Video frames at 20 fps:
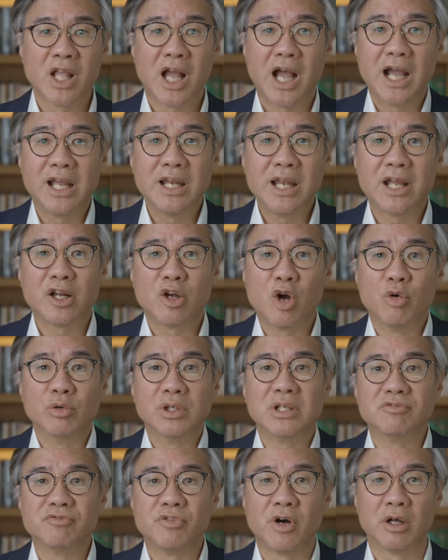I like
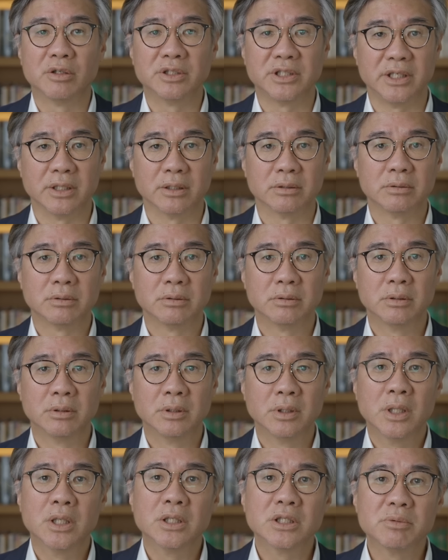owning involved here.
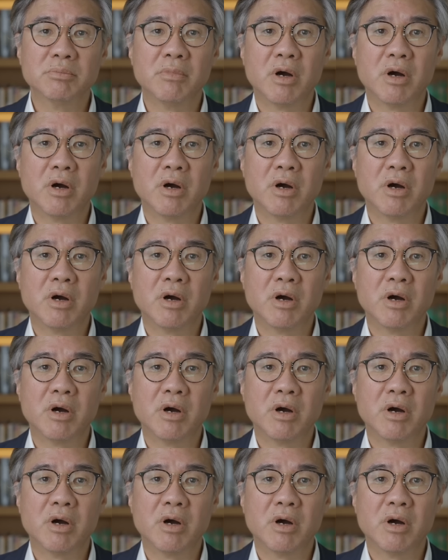The